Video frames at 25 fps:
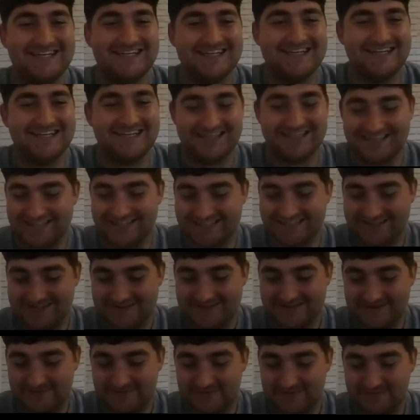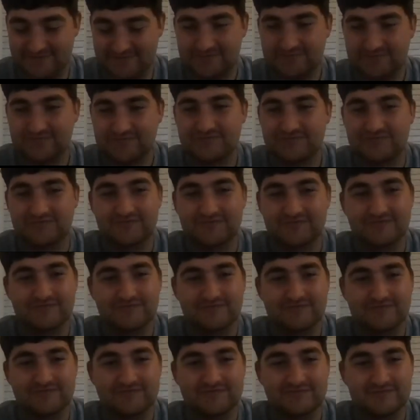
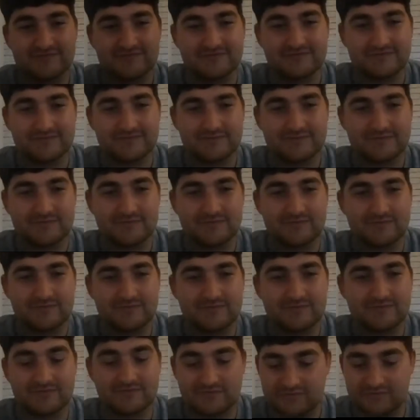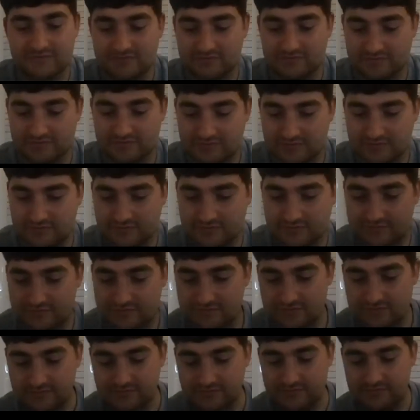
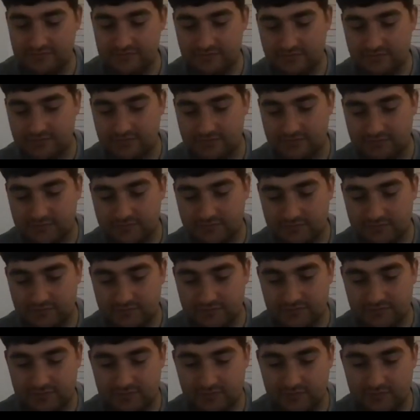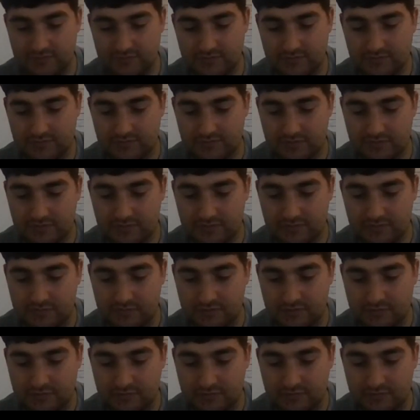
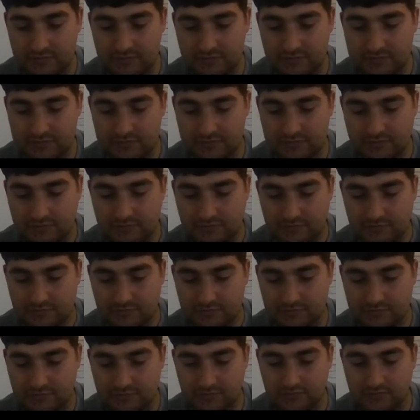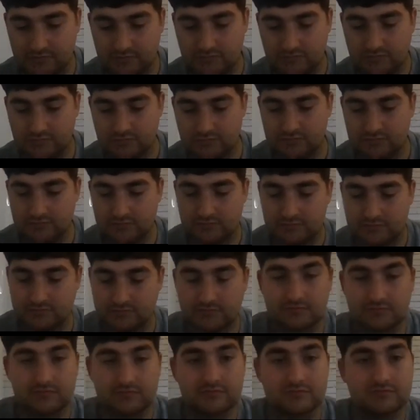(silent)